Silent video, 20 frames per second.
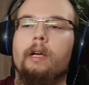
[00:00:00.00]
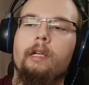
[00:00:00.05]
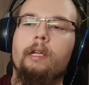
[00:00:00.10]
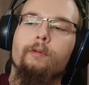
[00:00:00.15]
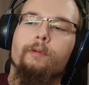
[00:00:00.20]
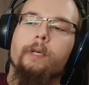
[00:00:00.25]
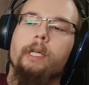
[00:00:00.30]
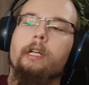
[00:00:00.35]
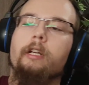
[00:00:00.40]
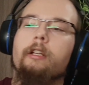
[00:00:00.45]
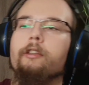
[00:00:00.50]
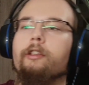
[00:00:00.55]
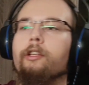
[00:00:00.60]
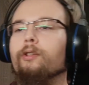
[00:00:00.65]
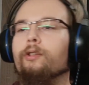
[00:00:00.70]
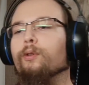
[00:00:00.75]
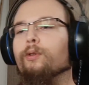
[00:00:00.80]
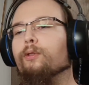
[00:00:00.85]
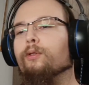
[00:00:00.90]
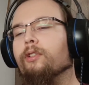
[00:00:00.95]
I really
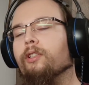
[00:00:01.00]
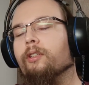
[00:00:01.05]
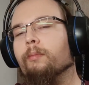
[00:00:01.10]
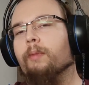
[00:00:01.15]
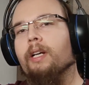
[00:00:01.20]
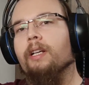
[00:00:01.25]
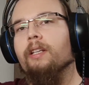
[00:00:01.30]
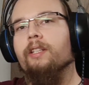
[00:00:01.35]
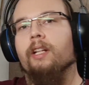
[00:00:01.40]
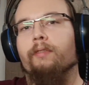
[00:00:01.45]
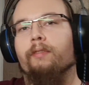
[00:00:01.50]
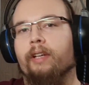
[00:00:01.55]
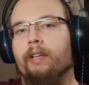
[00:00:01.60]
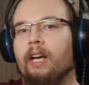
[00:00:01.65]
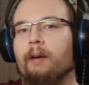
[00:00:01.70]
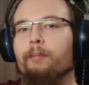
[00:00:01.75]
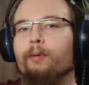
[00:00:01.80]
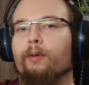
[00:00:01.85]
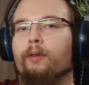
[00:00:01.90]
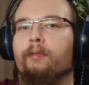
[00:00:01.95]
need to order myself a
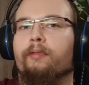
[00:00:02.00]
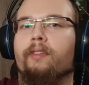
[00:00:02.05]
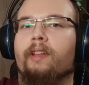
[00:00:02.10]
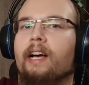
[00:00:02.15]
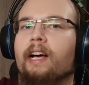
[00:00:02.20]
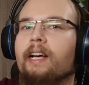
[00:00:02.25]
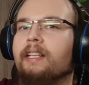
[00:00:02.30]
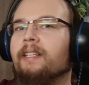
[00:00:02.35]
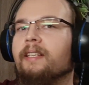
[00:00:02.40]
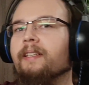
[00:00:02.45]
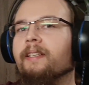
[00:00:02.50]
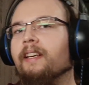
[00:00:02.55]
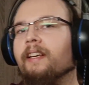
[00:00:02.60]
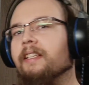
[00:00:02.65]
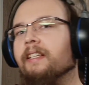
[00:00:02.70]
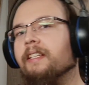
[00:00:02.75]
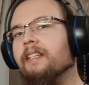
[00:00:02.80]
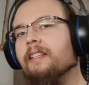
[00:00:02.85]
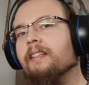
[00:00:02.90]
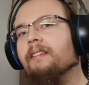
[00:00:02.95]
couple of light
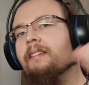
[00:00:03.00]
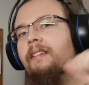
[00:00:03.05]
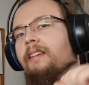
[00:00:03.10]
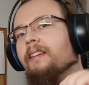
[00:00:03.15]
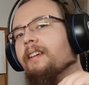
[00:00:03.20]
sticks